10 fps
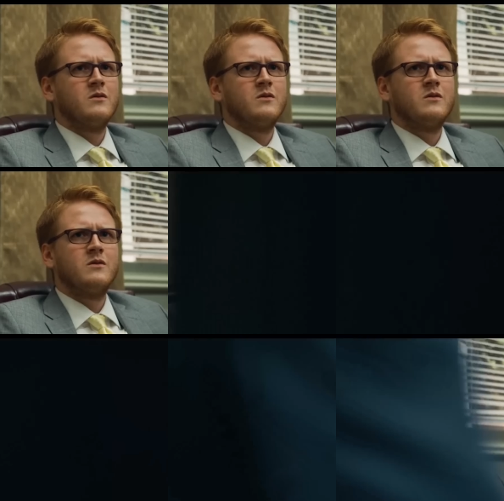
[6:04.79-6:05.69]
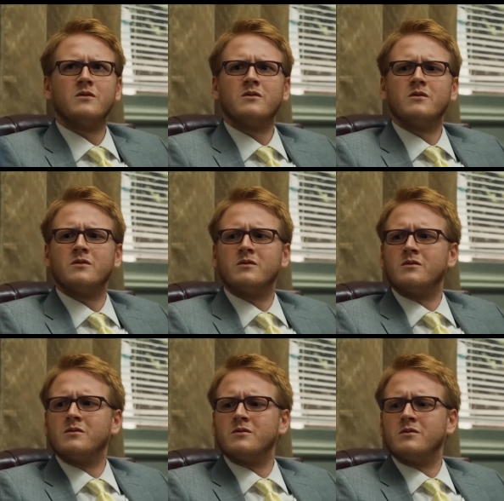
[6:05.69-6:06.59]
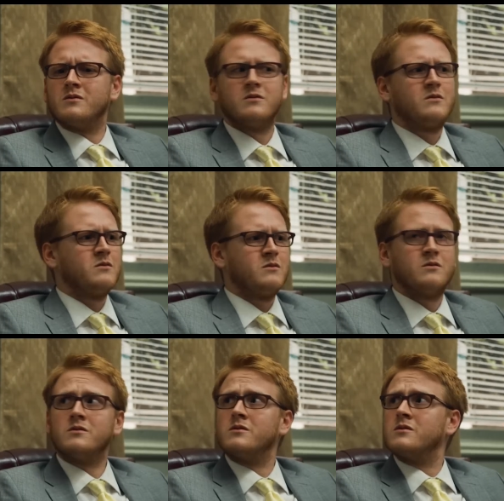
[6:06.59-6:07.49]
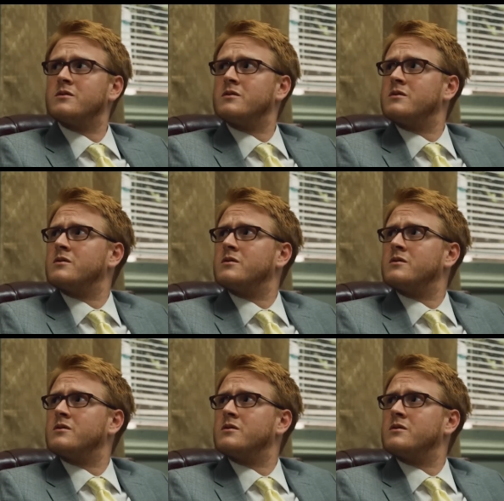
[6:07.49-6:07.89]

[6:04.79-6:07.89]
Nothing is said.